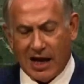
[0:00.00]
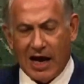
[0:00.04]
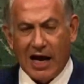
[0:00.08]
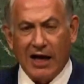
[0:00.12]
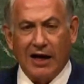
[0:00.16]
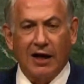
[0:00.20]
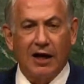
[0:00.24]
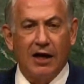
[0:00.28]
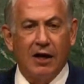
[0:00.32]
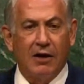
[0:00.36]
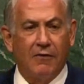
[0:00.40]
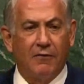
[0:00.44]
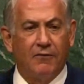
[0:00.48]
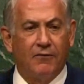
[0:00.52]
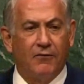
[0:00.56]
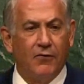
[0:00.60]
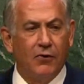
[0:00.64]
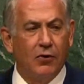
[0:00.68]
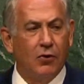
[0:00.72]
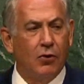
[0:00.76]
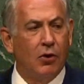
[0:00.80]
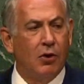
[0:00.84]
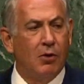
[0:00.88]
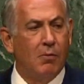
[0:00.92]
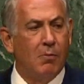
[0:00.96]
likely to
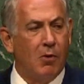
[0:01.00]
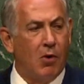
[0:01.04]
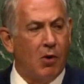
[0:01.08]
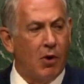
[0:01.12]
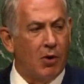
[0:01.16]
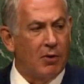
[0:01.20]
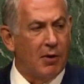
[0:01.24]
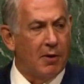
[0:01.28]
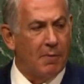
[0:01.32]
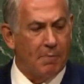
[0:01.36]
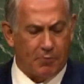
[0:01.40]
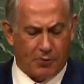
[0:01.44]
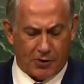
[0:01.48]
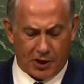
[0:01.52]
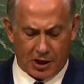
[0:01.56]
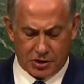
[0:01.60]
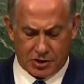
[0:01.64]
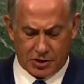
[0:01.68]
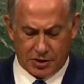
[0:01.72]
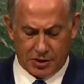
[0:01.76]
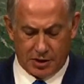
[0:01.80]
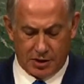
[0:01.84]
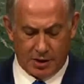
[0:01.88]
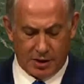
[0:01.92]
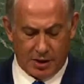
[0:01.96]
fuel more
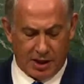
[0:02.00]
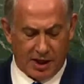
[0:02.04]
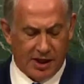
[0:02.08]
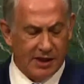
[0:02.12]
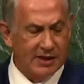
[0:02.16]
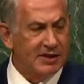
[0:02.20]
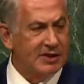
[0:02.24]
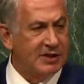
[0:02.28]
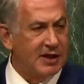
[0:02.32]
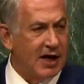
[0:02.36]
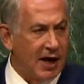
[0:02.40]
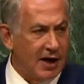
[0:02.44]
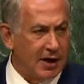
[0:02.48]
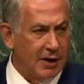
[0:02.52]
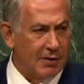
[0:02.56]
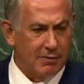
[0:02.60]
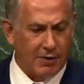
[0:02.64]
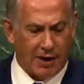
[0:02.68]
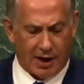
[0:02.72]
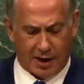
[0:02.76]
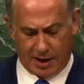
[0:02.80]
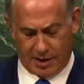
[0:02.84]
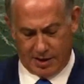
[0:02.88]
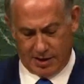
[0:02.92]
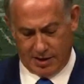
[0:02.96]
repression inside
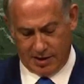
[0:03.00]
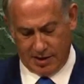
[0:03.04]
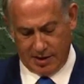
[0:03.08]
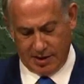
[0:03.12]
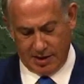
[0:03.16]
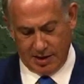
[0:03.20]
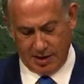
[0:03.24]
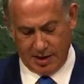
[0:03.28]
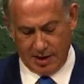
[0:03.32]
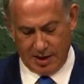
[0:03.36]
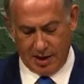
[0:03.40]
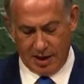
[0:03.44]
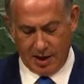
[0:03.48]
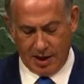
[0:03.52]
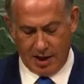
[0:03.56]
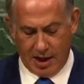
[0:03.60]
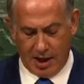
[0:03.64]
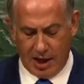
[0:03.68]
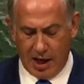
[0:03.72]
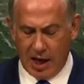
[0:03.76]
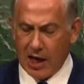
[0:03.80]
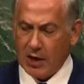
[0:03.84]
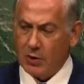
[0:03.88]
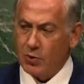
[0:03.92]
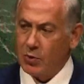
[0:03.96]
Iran,
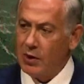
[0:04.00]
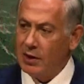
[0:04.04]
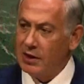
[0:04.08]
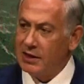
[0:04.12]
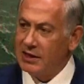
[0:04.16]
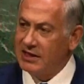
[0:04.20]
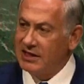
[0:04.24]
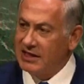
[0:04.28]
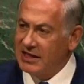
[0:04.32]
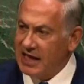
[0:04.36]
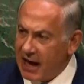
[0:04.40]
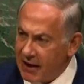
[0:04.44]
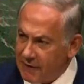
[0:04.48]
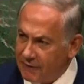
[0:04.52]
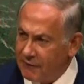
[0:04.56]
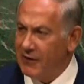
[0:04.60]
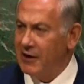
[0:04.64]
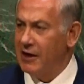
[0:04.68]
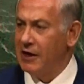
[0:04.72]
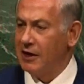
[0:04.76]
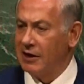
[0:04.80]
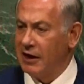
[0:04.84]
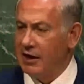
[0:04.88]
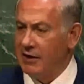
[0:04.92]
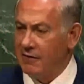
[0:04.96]
it will
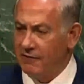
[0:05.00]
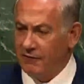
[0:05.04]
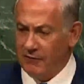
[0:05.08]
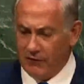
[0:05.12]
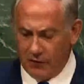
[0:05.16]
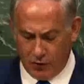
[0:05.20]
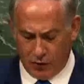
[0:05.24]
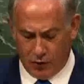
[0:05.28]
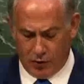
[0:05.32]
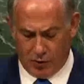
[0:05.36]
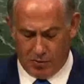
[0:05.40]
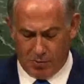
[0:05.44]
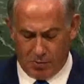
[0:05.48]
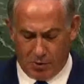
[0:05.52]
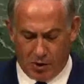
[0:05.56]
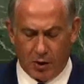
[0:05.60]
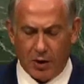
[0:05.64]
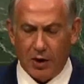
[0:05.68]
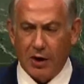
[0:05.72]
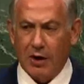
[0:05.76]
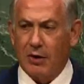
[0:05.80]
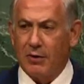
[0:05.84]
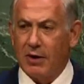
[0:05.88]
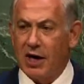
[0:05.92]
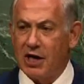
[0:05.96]
definitely fuel
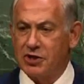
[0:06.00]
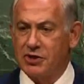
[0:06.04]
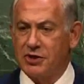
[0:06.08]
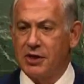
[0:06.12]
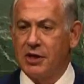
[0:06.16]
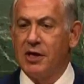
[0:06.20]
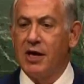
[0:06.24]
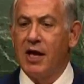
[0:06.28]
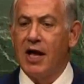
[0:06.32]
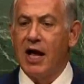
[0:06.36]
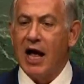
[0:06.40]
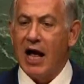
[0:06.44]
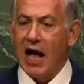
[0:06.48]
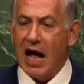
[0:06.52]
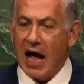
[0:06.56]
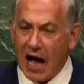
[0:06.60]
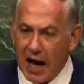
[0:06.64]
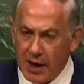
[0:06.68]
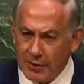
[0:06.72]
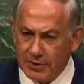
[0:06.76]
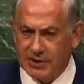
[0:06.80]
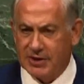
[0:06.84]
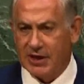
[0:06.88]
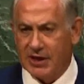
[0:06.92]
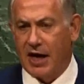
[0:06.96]
more aggression
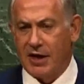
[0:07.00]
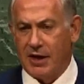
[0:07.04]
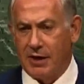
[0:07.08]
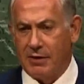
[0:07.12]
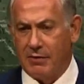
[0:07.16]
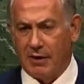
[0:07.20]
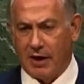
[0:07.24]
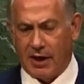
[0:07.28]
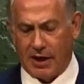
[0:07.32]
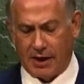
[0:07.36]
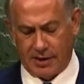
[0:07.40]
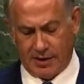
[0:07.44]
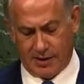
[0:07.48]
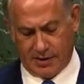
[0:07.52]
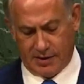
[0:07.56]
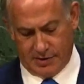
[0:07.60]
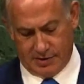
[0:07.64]
outside Iran.